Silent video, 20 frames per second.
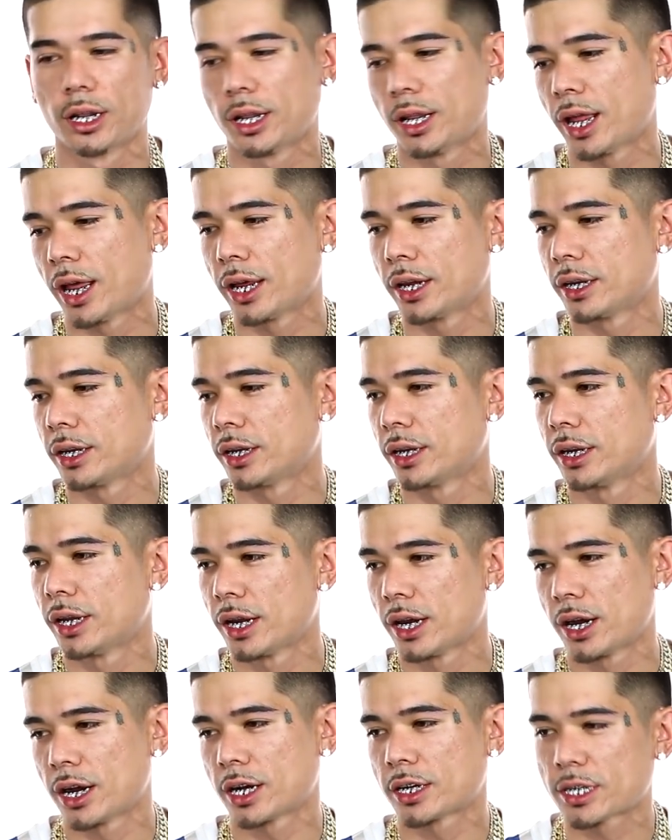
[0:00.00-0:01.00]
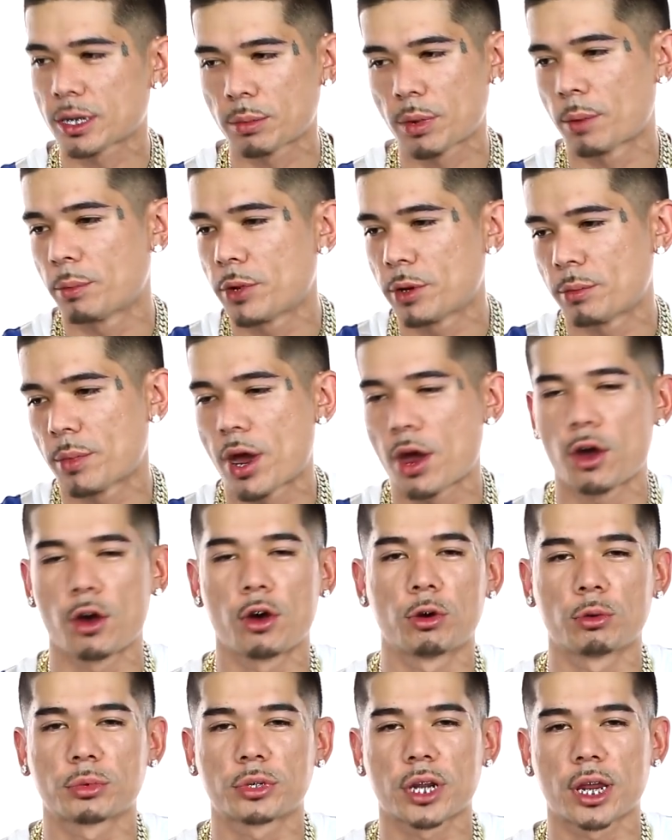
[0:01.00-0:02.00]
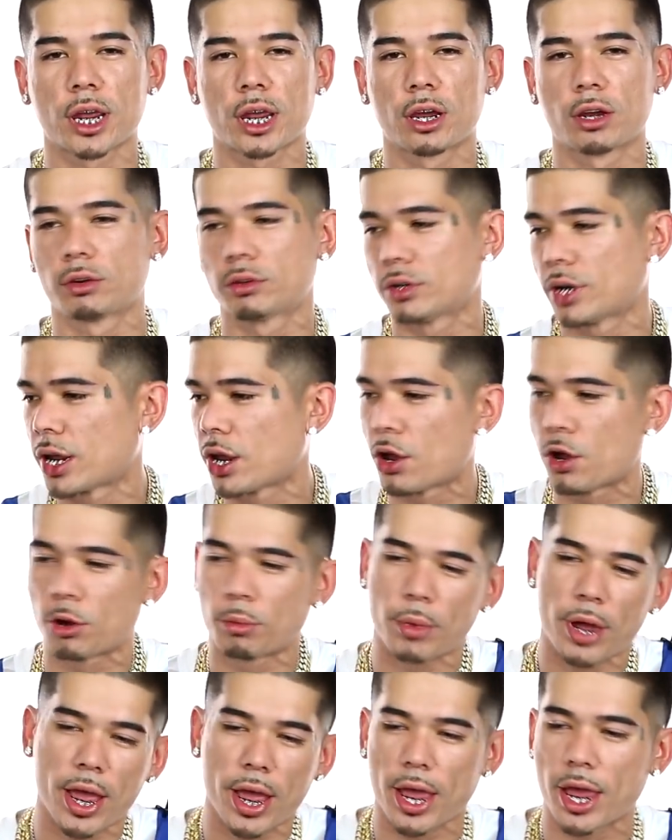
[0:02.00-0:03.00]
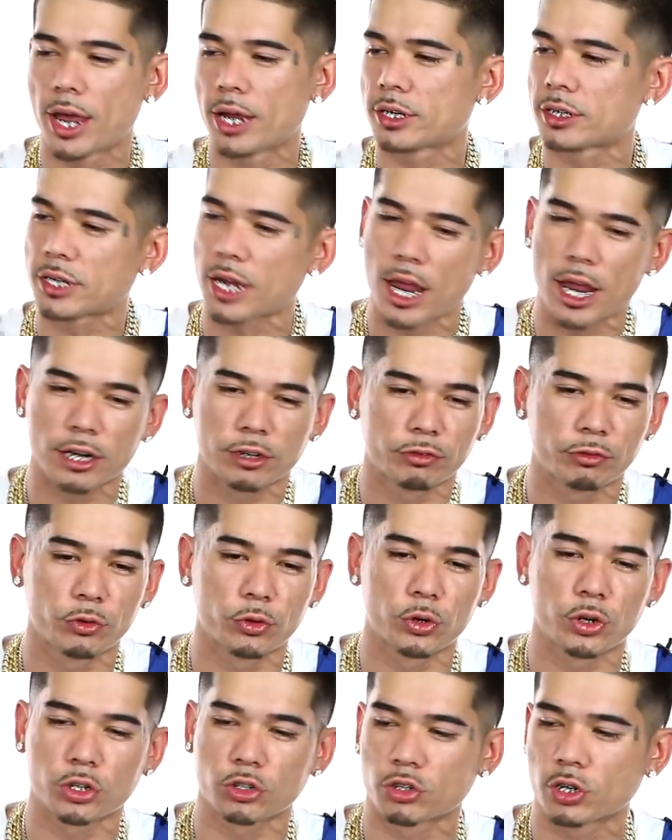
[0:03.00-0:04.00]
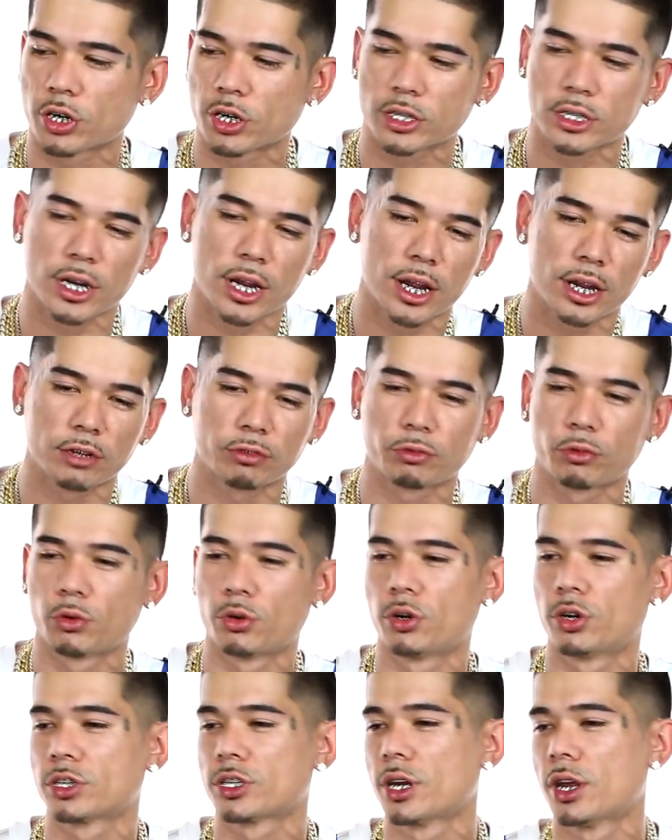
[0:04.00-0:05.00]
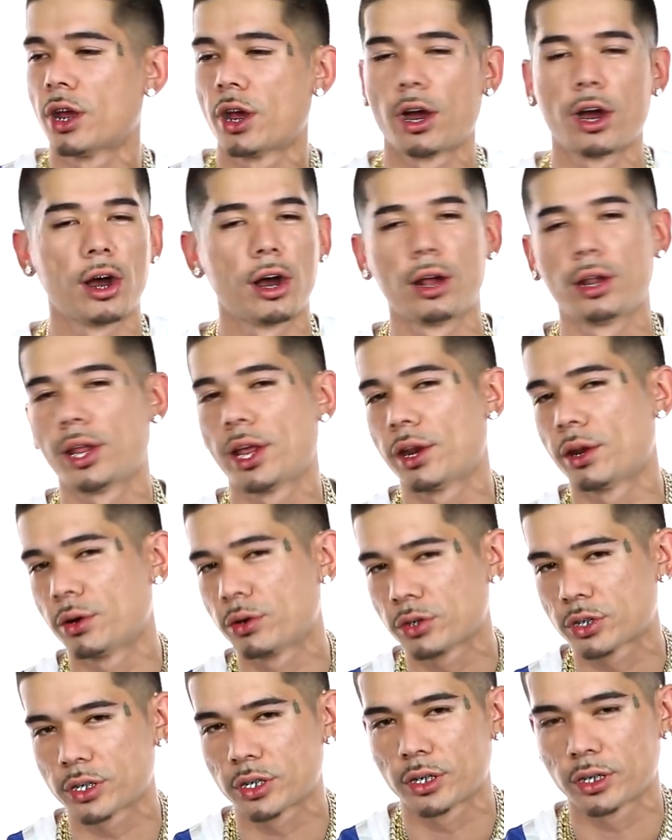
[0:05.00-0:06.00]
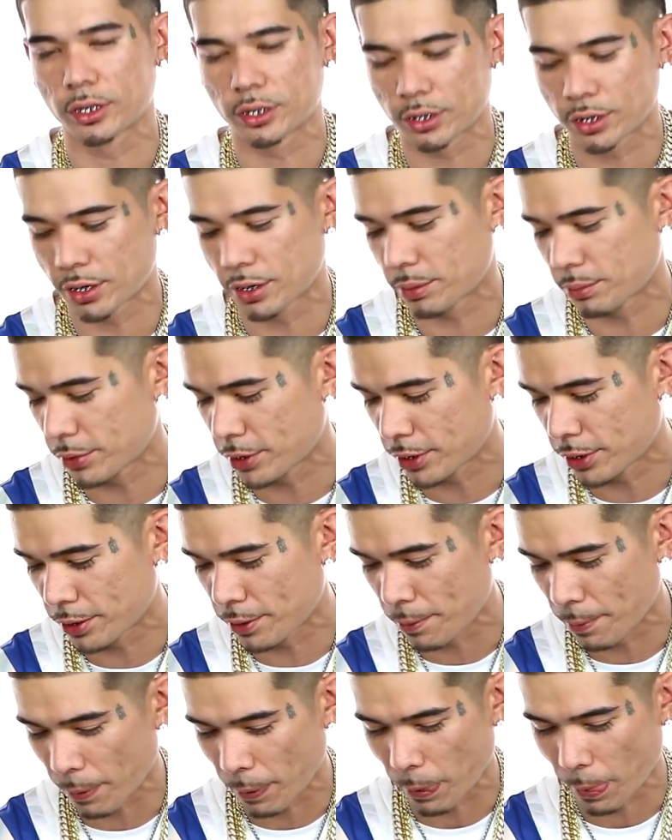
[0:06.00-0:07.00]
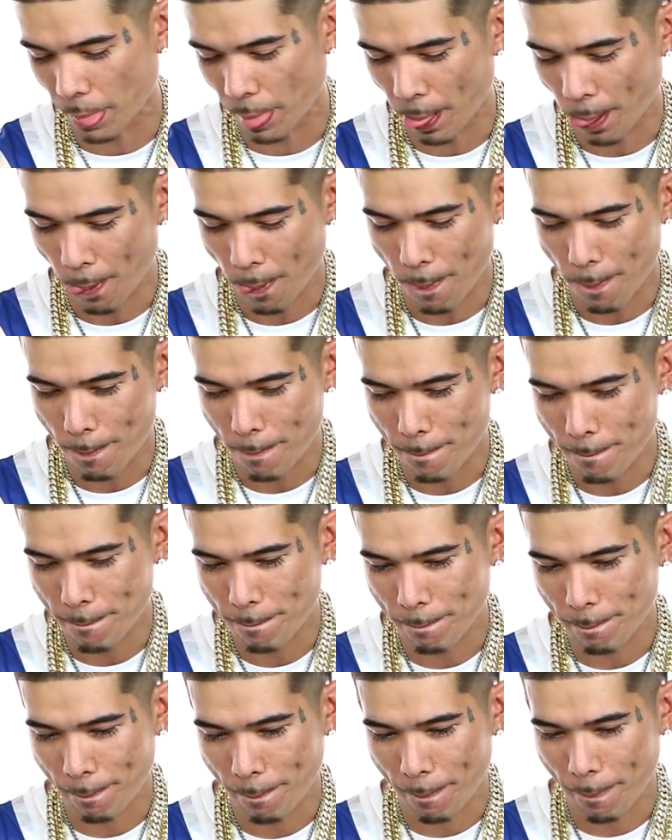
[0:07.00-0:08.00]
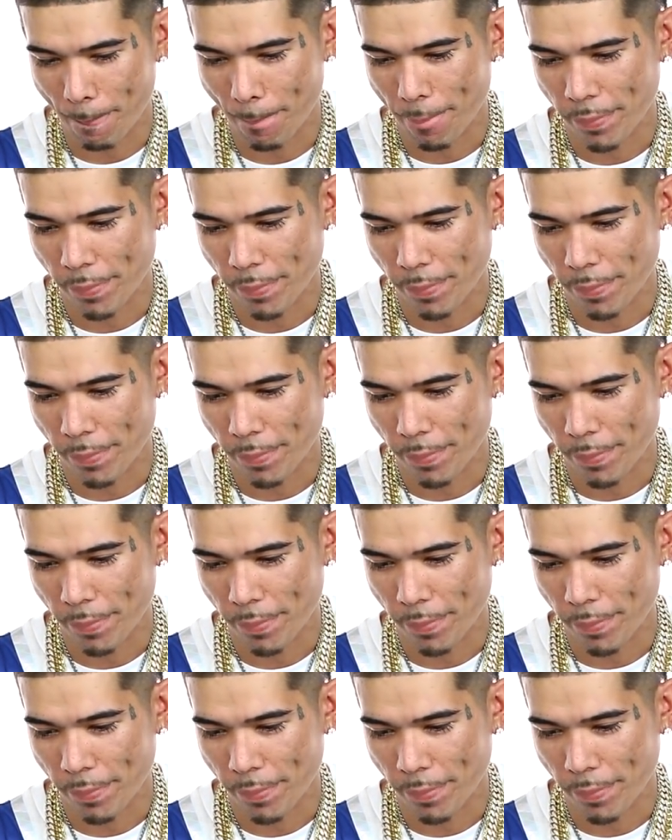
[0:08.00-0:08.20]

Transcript: Like, every time I'm in my hometown, they on my ass. Task force, drug task force, all that old shit. You know what I mean? Can you move?